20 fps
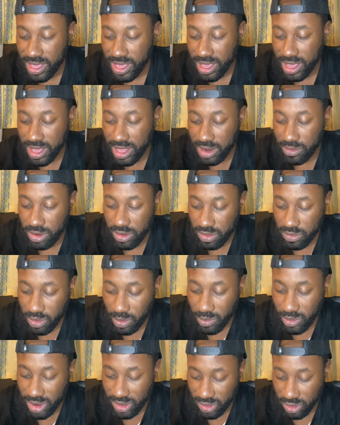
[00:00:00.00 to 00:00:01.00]
Anyway, just
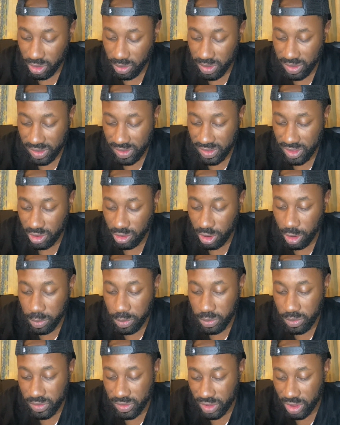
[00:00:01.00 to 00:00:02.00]
jumping right into comments and seeing what
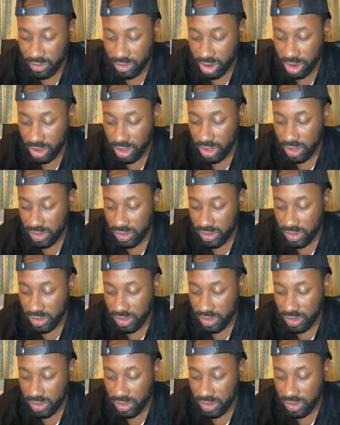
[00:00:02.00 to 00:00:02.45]
open was saying right now.